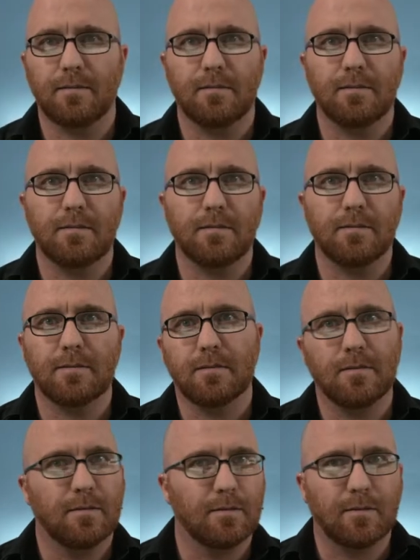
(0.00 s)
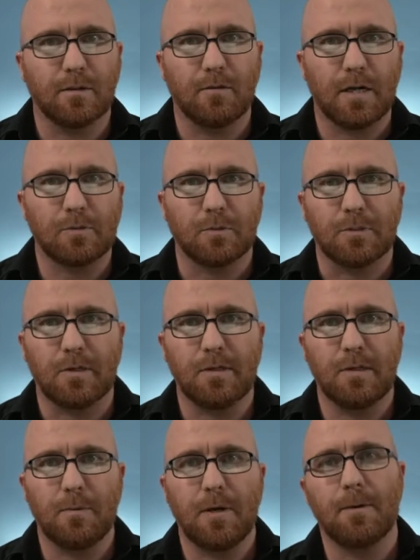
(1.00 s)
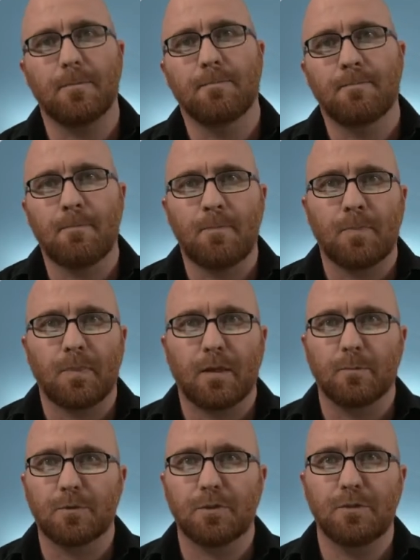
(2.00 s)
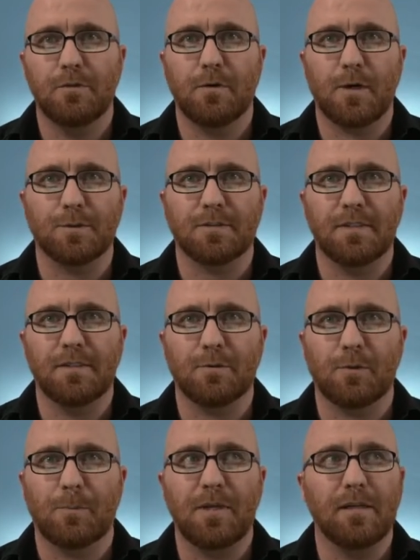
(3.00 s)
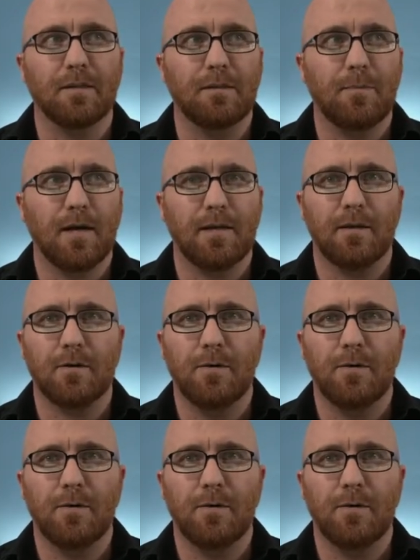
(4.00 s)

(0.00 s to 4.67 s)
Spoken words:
This is the device we're talking about. I'm sure you've all seen it repeatedly by now.